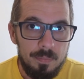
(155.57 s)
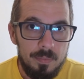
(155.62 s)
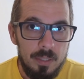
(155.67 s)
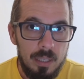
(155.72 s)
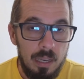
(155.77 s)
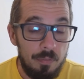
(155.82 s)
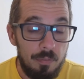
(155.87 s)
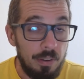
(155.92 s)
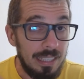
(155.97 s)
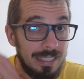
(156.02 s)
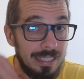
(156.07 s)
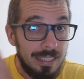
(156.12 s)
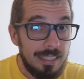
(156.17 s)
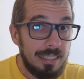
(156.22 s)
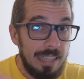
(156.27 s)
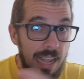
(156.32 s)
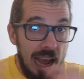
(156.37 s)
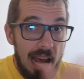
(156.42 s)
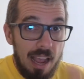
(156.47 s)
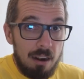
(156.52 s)
if
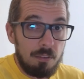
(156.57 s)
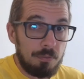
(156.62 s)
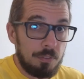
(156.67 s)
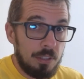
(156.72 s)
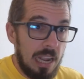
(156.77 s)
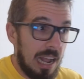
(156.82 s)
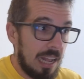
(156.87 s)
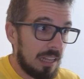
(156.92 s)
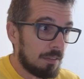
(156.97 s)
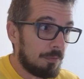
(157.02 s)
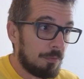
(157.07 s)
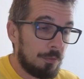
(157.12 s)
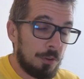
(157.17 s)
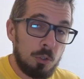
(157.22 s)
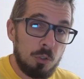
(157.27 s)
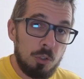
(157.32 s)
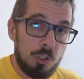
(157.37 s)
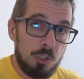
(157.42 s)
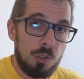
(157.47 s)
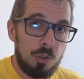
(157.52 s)
instead of that
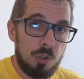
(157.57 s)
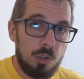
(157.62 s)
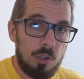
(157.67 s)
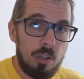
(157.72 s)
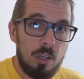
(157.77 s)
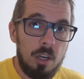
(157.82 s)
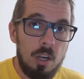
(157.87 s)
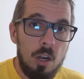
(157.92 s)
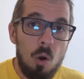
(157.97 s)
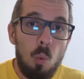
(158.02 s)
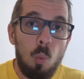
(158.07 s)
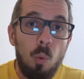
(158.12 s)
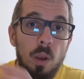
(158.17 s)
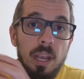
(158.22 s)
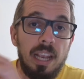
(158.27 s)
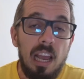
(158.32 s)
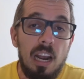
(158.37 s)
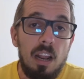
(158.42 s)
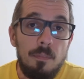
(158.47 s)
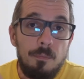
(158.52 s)
future, we
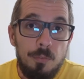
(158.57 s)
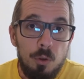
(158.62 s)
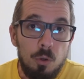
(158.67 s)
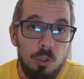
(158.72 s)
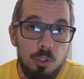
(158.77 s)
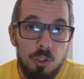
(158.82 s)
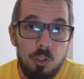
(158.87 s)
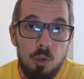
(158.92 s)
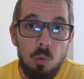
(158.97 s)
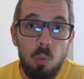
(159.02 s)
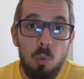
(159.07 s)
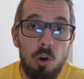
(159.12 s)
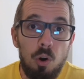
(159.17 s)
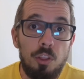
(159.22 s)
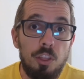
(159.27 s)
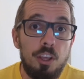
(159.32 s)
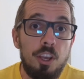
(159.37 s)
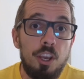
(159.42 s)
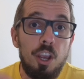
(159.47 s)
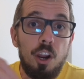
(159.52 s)
get a future where
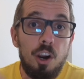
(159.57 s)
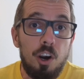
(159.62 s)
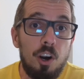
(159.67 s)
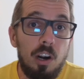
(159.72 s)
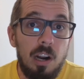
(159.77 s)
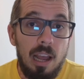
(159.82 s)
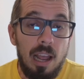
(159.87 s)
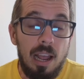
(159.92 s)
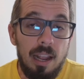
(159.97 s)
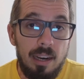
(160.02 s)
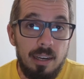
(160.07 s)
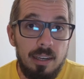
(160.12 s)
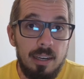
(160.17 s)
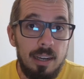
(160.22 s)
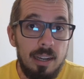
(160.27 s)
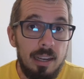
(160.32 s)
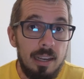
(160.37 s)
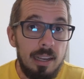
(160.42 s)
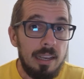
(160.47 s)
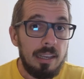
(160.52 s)
the airline
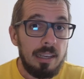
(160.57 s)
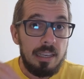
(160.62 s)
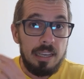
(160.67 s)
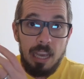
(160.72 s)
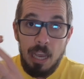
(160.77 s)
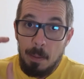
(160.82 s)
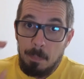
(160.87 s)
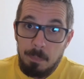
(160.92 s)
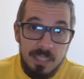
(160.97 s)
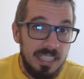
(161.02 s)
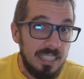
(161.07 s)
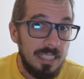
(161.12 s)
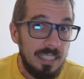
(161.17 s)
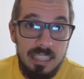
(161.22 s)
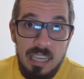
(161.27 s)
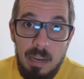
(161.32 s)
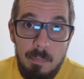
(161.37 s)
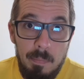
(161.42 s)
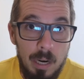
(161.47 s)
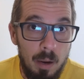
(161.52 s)
keeps the
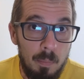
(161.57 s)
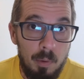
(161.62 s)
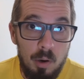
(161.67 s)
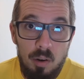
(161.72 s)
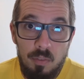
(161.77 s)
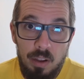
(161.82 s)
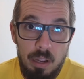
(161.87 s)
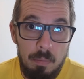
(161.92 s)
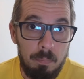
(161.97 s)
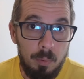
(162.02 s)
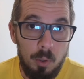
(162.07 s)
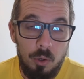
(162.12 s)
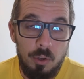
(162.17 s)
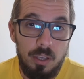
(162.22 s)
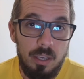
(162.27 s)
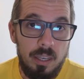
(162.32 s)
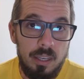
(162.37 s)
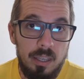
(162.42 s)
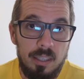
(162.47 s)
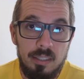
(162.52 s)
same number of
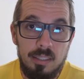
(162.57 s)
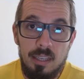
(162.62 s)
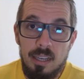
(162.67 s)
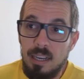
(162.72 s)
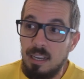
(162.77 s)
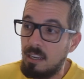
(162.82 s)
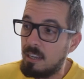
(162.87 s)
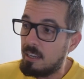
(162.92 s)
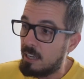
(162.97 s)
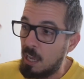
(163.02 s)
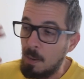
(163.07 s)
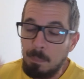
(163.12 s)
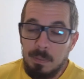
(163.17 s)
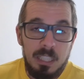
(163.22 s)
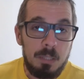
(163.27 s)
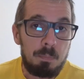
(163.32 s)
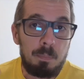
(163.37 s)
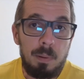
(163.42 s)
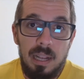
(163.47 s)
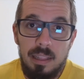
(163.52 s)
employees, keeps
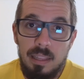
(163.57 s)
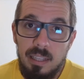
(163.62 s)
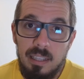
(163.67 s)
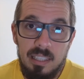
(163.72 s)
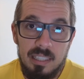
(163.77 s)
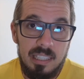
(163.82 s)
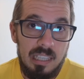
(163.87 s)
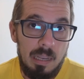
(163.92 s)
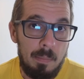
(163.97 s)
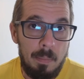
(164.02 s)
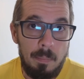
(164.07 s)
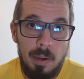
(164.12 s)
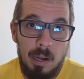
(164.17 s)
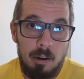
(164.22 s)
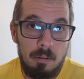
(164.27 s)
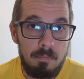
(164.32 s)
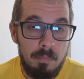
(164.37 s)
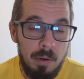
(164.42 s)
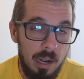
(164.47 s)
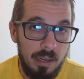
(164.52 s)
spending the same amount
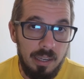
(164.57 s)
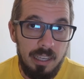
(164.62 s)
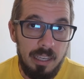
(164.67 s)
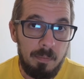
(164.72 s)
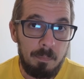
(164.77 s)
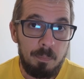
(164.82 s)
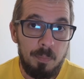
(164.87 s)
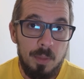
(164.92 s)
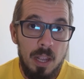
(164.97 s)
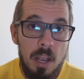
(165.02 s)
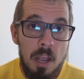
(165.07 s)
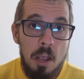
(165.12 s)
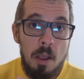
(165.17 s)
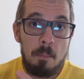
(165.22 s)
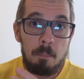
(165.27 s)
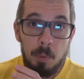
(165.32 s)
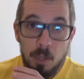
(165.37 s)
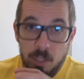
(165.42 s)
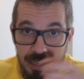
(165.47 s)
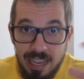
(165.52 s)
of money,
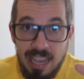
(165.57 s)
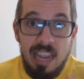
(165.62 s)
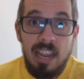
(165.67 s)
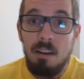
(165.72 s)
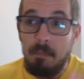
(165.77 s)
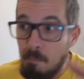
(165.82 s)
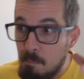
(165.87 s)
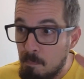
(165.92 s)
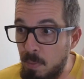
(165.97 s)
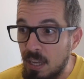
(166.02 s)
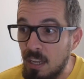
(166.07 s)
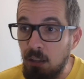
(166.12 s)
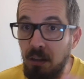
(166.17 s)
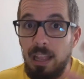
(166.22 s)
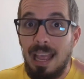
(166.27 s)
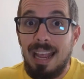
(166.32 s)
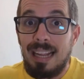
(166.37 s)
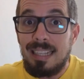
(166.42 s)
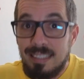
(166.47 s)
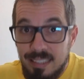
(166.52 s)
but can build
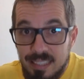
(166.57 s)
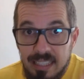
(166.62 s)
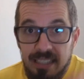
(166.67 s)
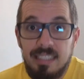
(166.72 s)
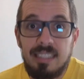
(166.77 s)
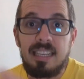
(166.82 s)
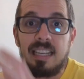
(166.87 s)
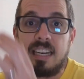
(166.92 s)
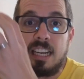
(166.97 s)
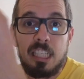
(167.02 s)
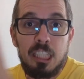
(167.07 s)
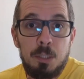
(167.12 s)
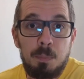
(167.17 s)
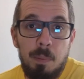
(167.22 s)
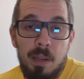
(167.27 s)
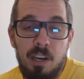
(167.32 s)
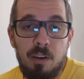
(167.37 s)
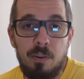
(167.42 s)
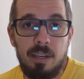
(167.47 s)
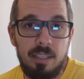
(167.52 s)
a decent
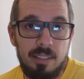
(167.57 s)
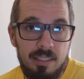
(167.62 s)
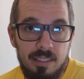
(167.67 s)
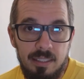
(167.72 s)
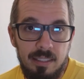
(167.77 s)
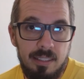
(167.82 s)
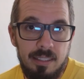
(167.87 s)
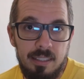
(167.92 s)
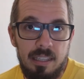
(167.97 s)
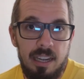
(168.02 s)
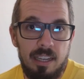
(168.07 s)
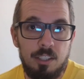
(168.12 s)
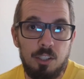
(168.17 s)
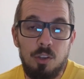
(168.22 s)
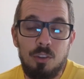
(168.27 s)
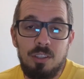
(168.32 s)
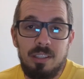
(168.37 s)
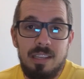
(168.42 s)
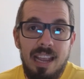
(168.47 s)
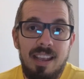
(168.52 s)
experience instead, so
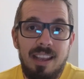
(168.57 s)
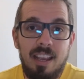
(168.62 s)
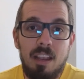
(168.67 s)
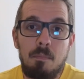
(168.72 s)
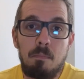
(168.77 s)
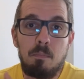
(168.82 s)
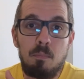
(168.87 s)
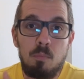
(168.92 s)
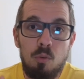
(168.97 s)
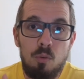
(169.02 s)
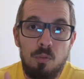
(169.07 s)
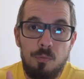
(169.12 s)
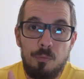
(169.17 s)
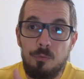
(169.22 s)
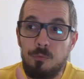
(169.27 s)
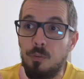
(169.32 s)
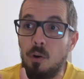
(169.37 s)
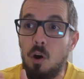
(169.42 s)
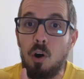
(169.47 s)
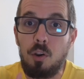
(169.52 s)
they can move
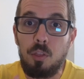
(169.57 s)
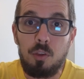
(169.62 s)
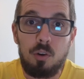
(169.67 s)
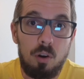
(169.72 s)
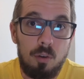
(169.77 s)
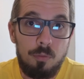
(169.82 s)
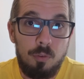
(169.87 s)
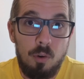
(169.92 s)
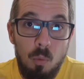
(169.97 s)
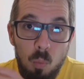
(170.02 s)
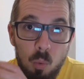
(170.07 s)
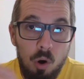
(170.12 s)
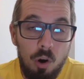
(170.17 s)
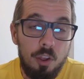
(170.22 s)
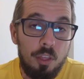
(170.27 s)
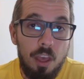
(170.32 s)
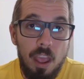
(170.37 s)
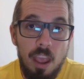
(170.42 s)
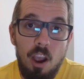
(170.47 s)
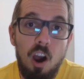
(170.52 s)
further from where
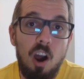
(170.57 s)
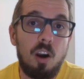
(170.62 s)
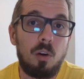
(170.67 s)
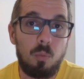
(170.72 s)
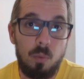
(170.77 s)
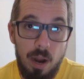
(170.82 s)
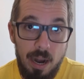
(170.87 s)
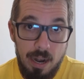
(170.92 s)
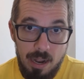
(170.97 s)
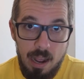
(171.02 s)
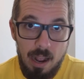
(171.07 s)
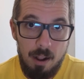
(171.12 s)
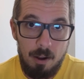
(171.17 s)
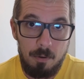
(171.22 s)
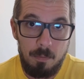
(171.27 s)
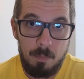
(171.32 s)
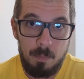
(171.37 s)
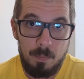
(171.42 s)
they are right now?